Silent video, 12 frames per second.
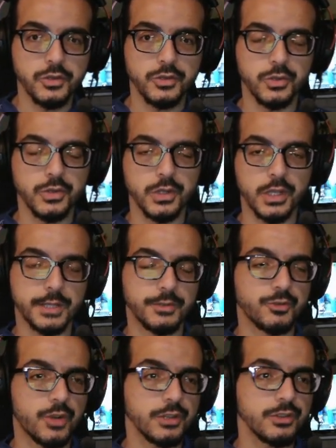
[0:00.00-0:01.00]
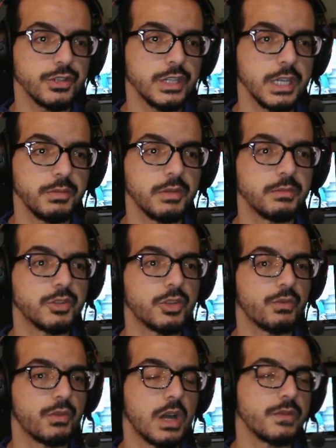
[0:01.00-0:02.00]
So you can try to keep him
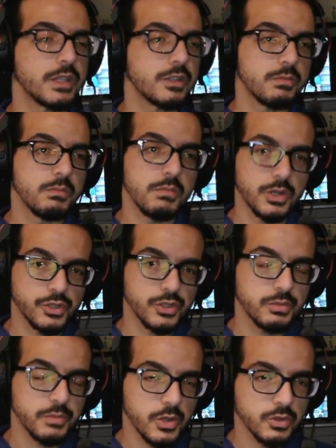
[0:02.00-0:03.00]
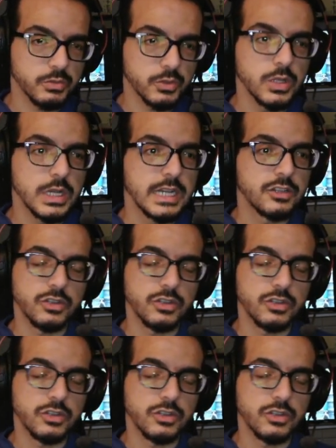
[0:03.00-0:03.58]
survive as much as possible,